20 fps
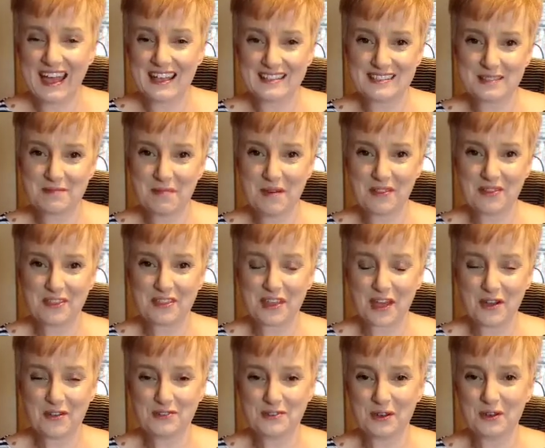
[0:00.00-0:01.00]
as the
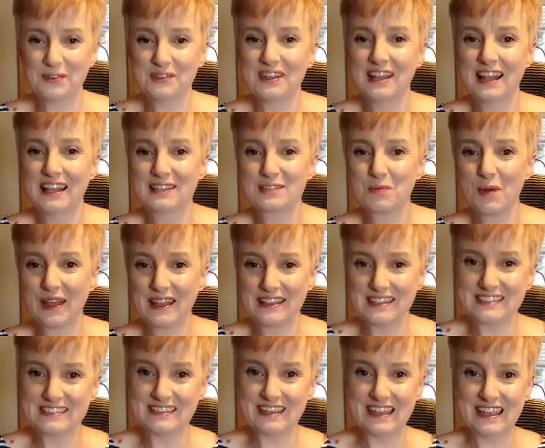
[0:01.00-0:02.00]
month goes on. Let's wait
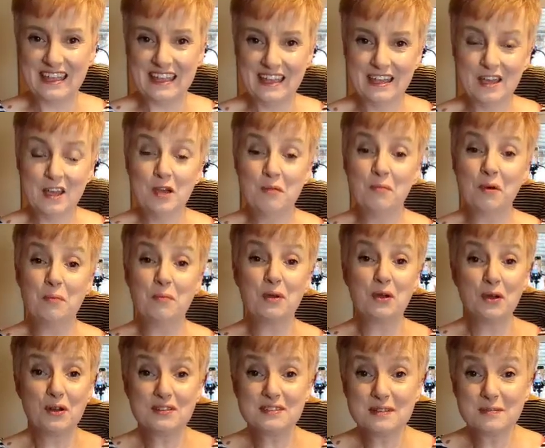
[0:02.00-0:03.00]
and see. But
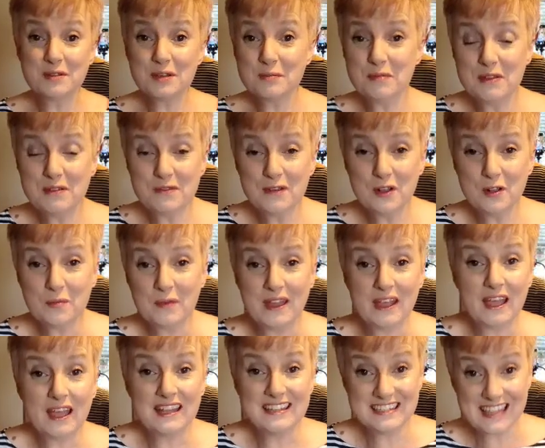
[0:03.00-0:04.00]
because I'm going to be
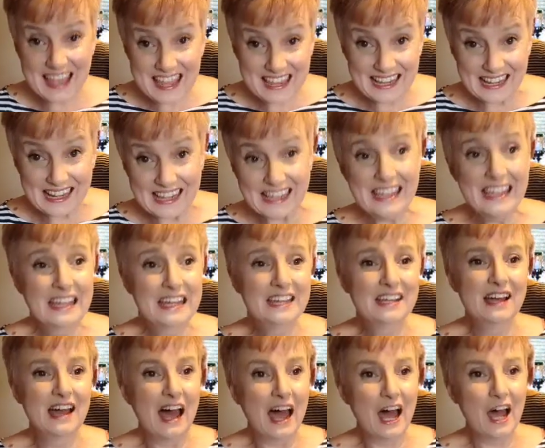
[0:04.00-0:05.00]
filming daily,
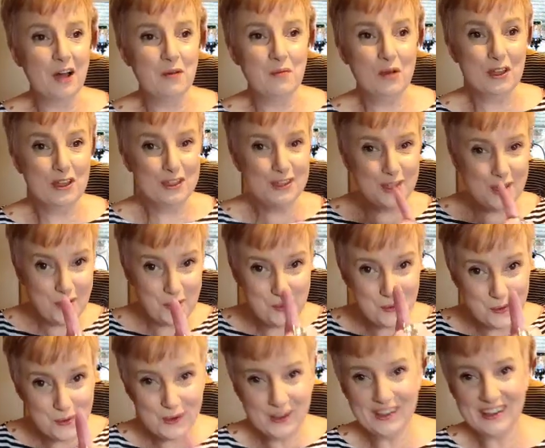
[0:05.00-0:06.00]

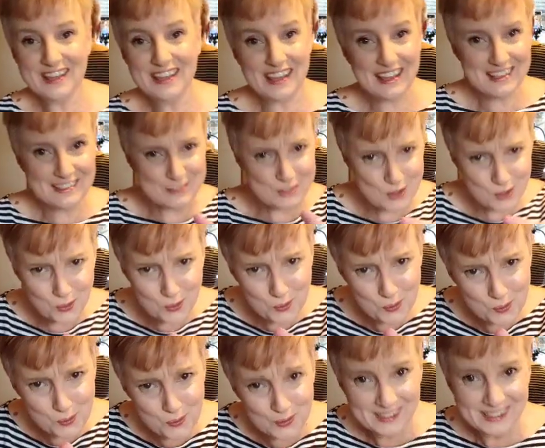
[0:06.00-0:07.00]
you
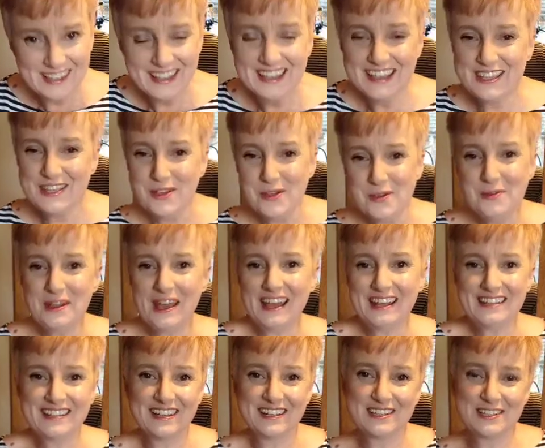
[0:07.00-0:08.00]

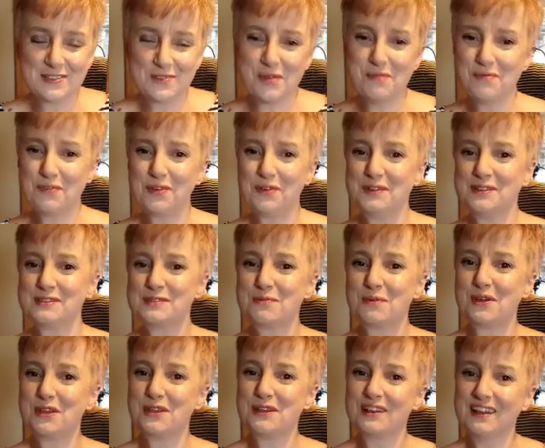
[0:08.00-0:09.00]
get a chance to
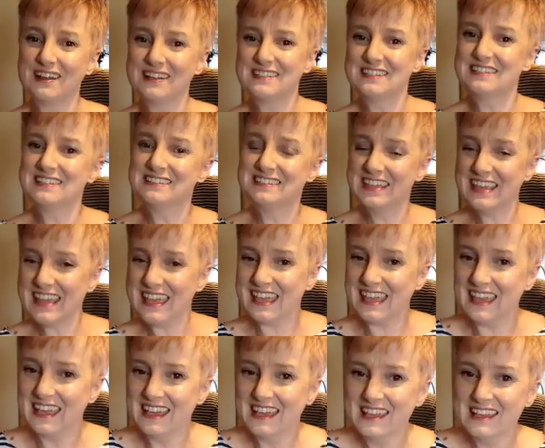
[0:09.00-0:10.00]
influence what you'd like to
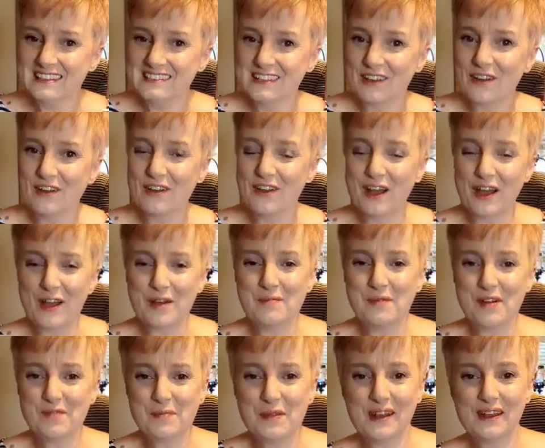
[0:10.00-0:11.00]
see. So
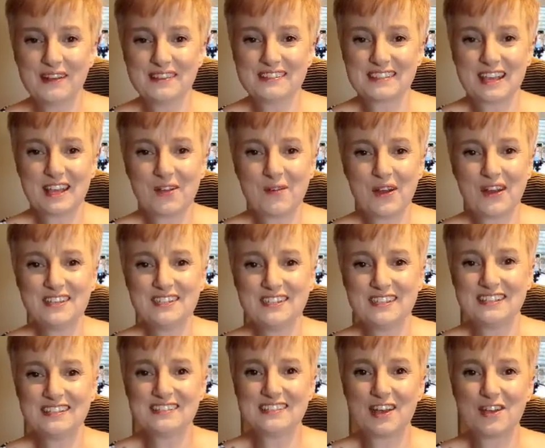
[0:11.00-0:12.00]
I've been asking
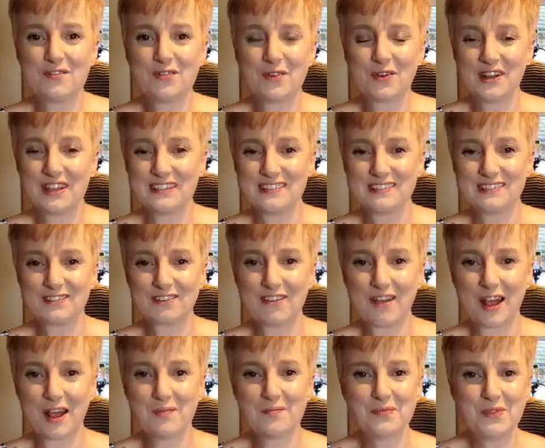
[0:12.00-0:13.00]
questions over on
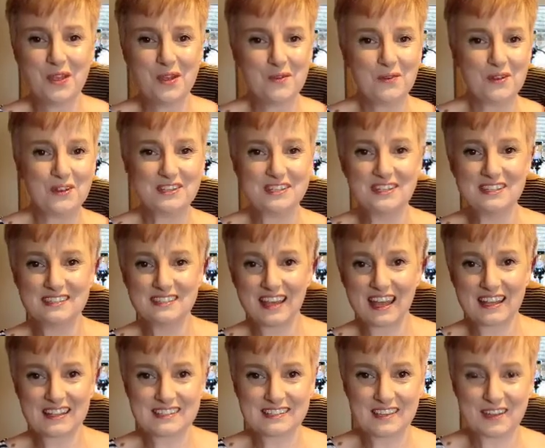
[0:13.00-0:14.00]
Instagram, which is
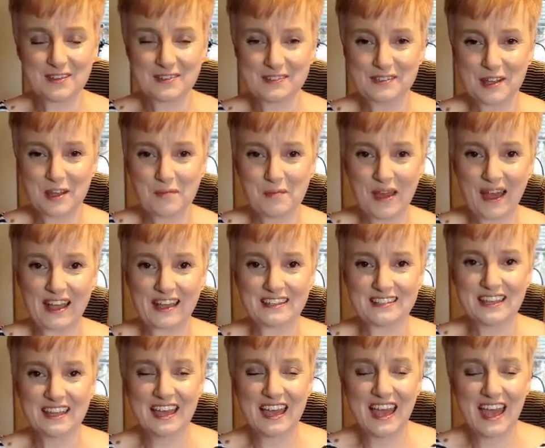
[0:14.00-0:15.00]
at so
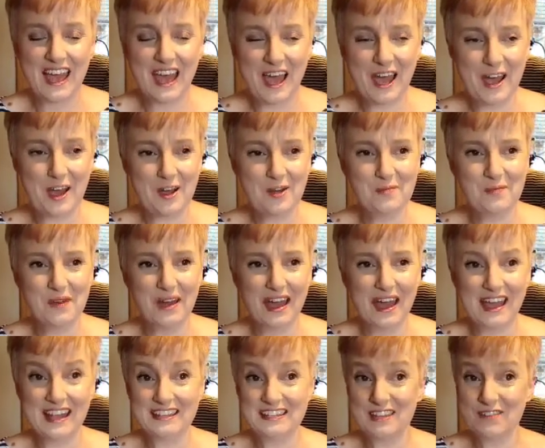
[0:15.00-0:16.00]
mad.
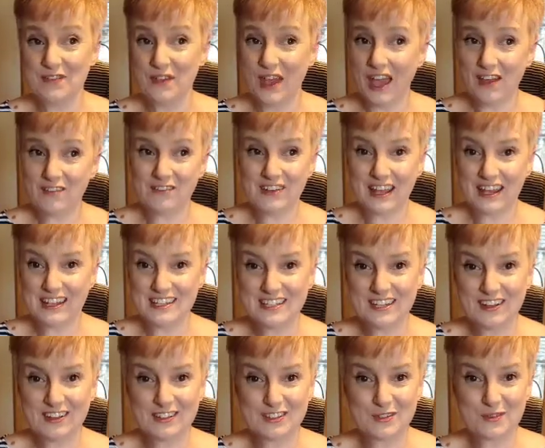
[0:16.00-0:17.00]
And if you haven't had a
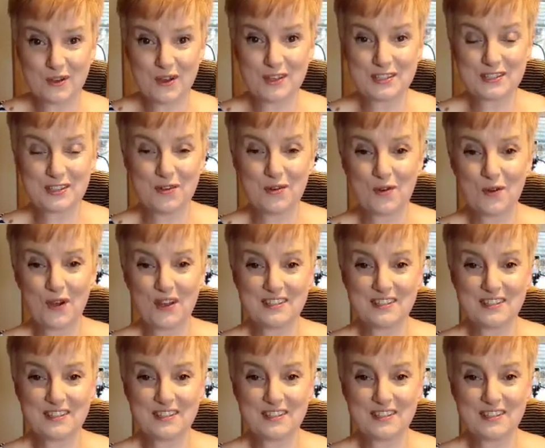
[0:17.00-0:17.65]
chance to ask your